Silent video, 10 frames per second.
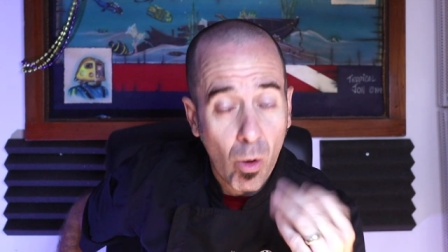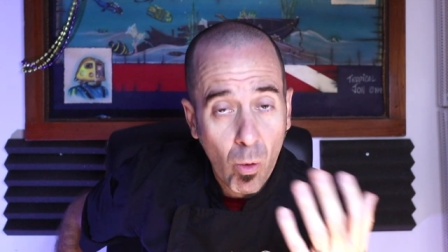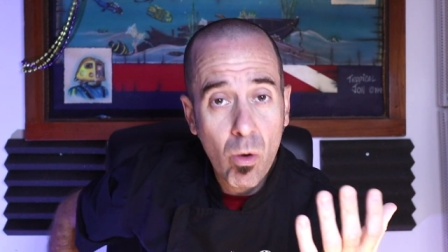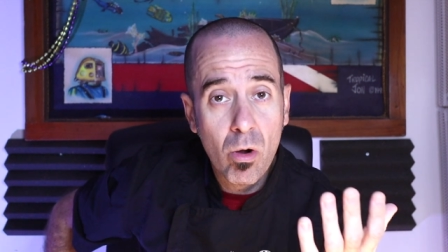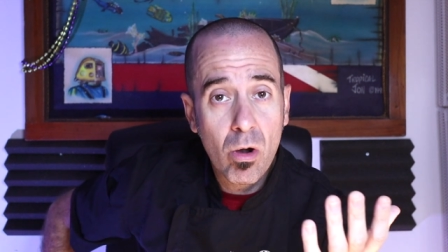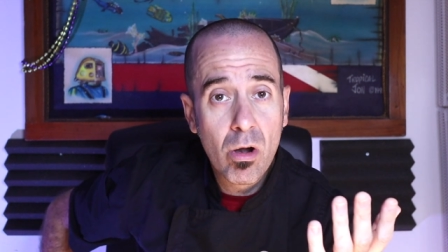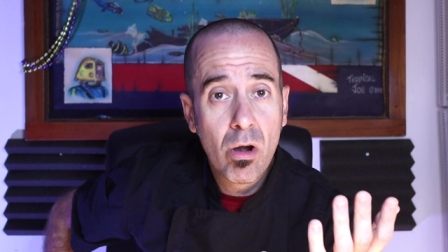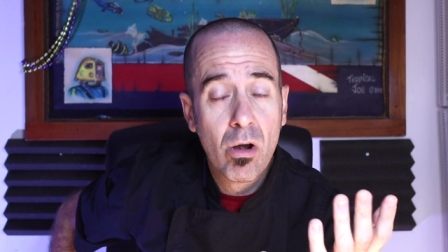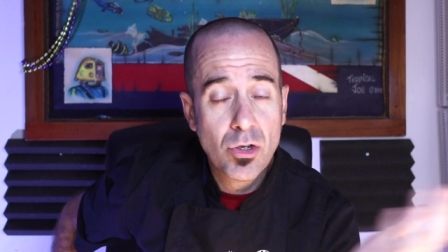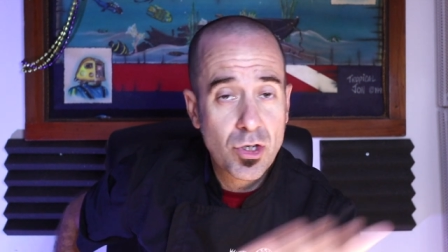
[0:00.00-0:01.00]
Or
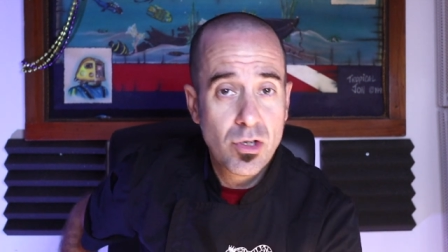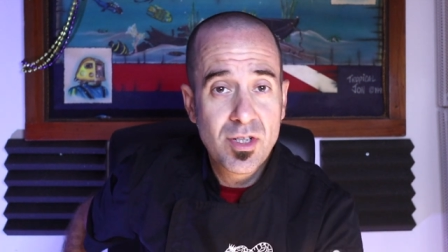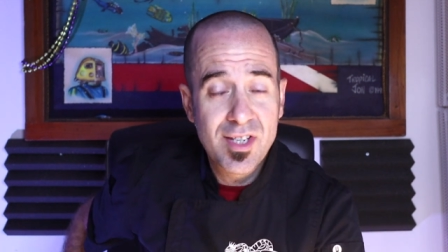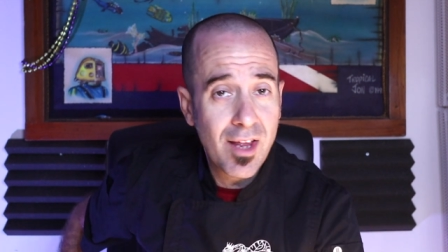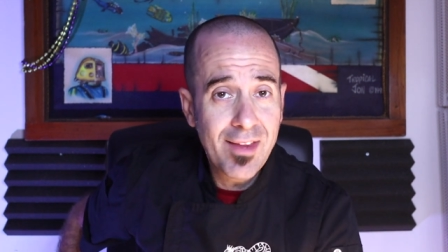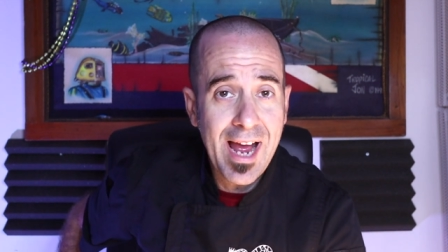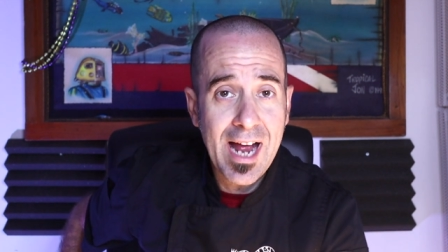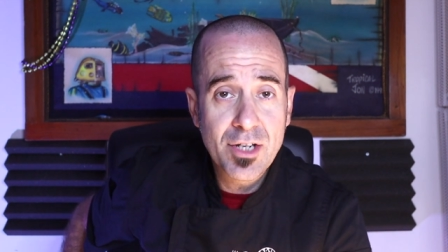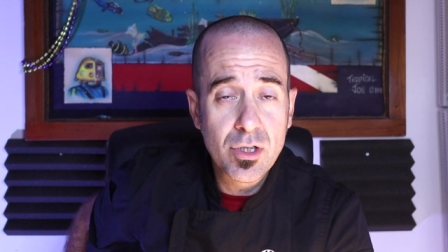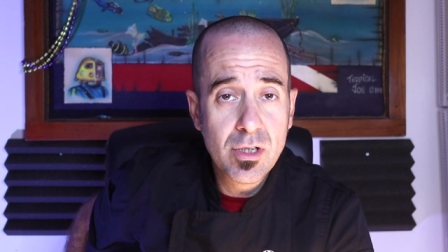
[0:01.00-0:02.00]
should you sell the
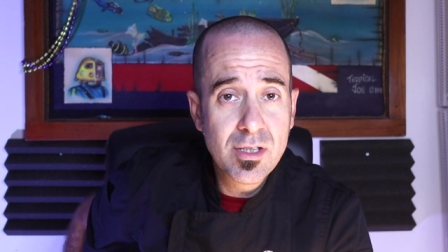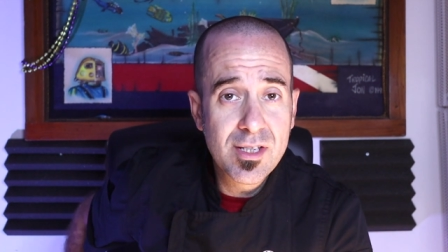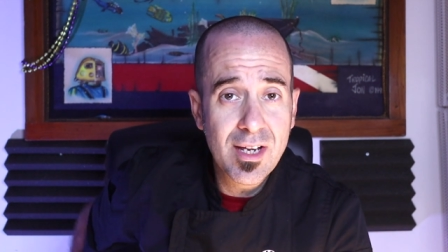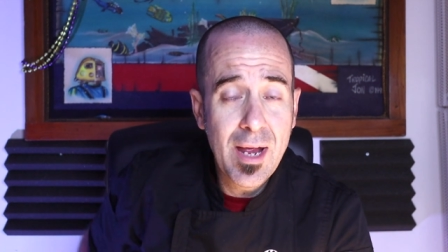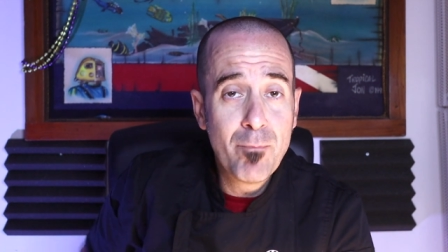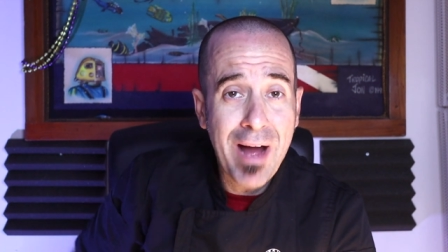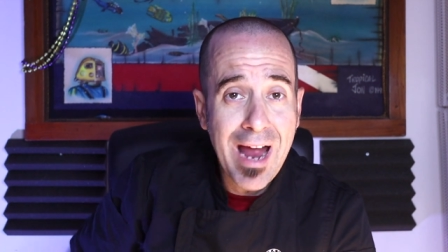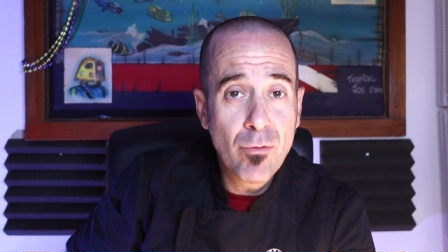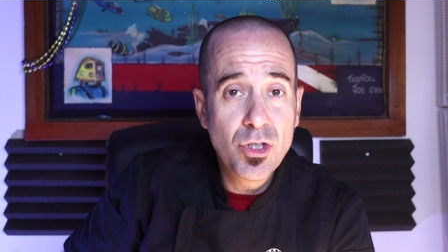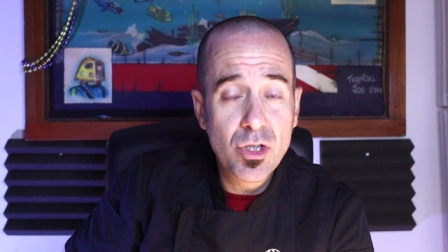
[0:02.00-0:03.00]
hatchlings and
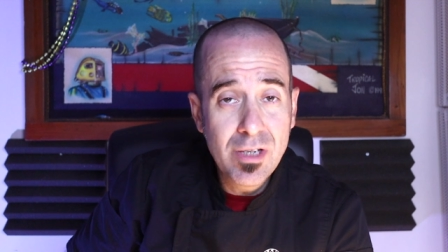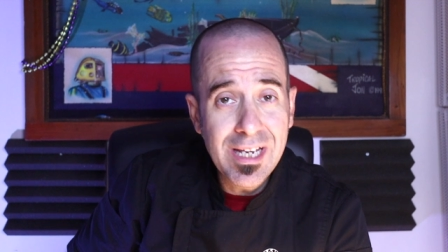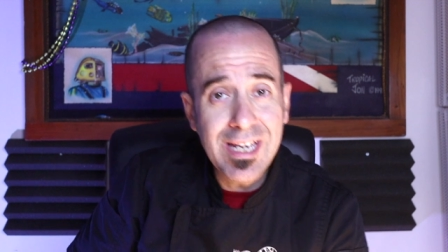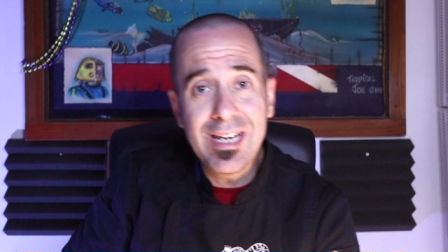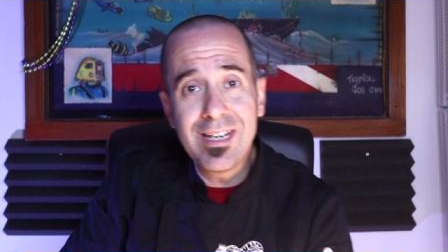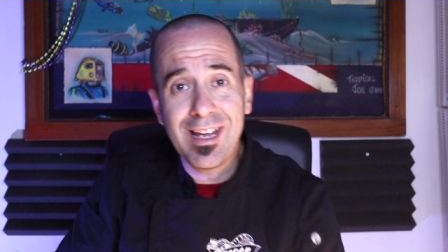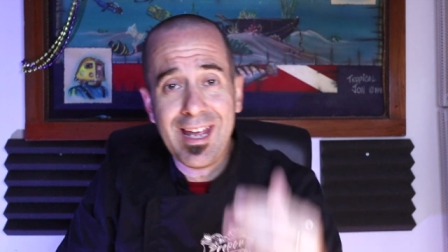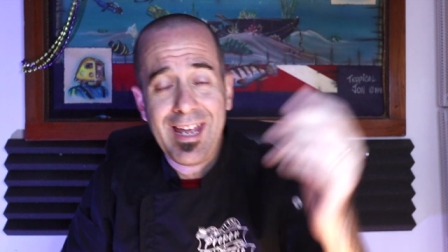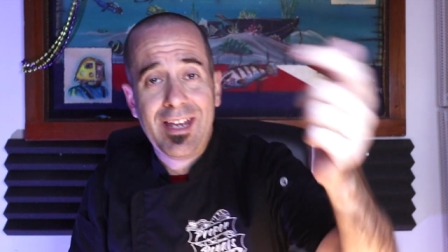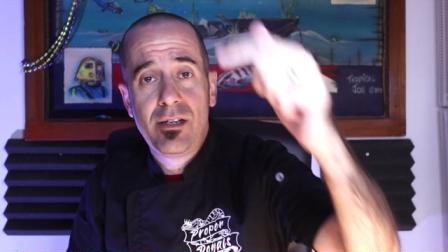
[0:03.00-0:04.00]
buy what you need
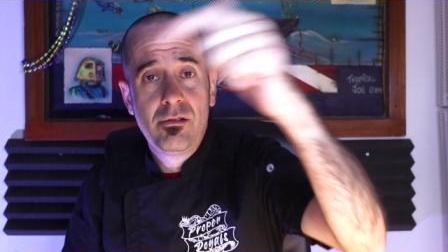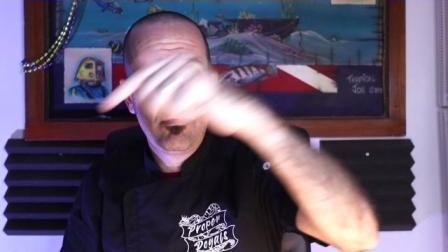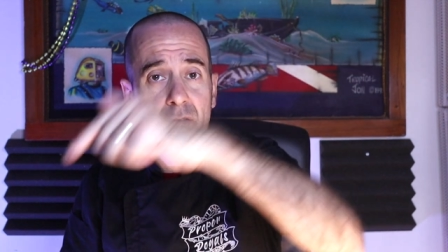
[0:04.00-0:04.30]
and